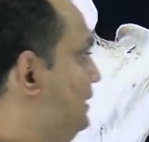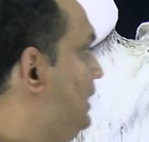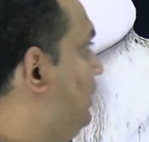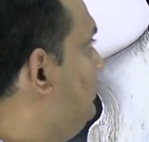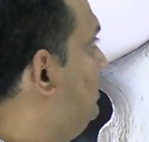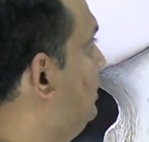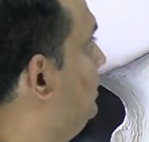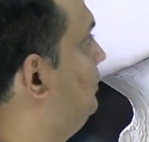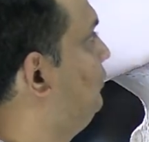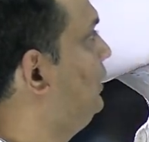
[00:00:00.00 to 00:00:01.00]
Now,
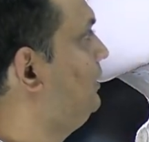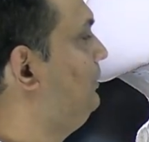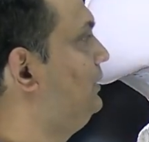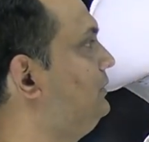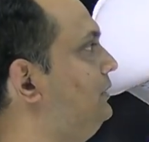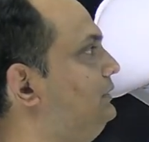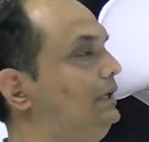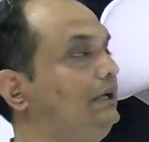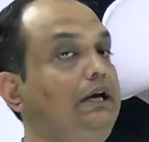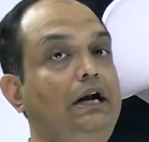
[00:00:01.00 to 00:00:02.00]
what about
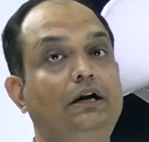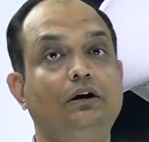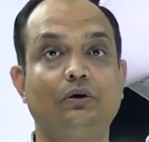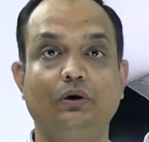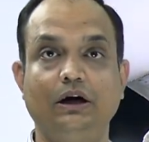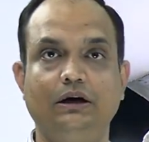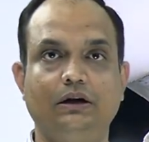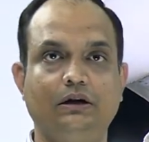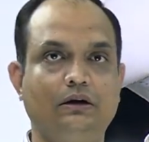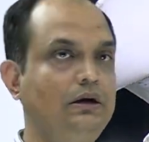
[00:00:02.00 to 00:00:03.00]
the greater
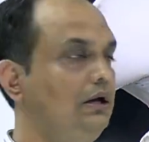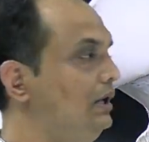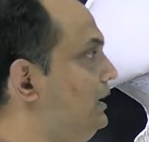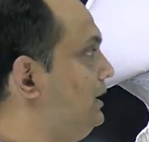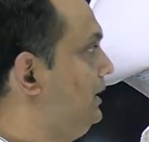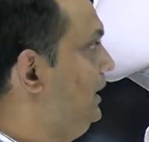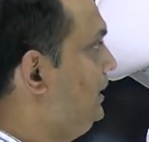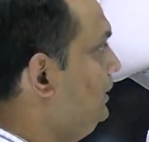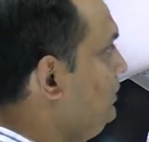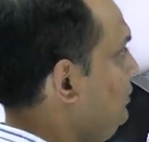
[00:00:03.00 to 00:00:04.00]
trochanter? Greater